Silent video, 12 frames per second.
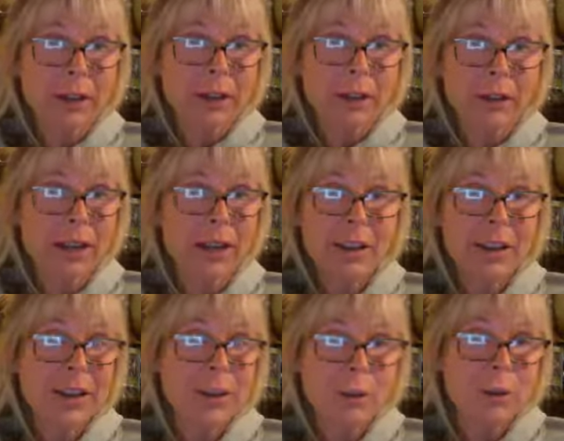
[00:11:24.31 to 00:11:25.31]
Is there anything
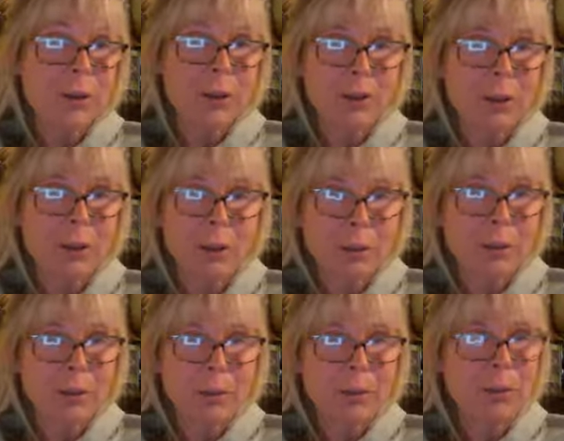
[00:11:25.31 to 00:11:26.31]
you wish you'd
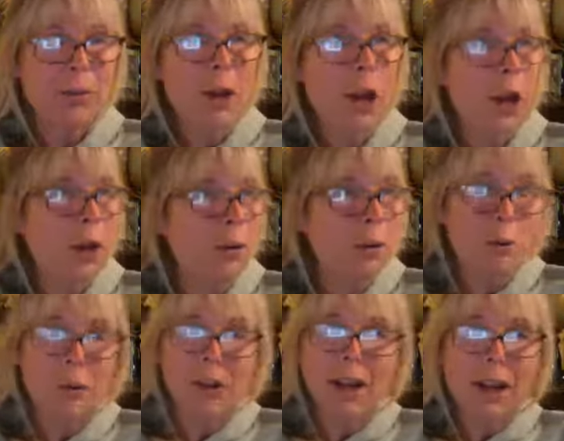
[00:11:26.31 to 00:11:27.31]
known or
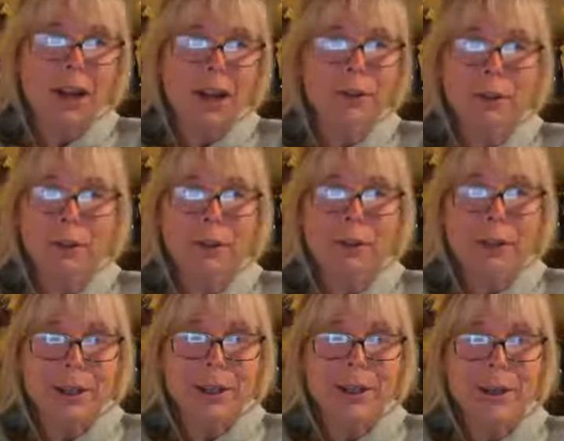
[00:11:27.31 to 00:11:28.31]
learnt when
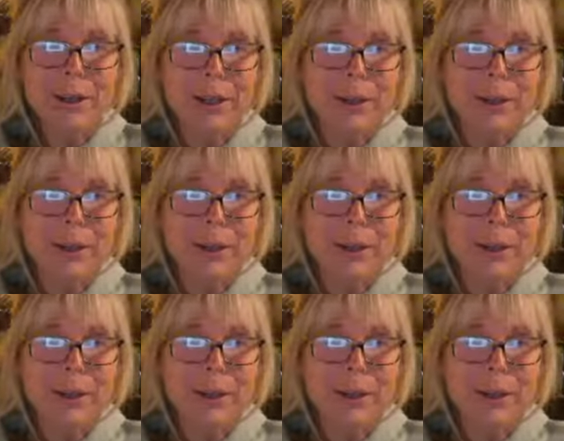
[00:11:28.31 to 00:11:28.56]
you were?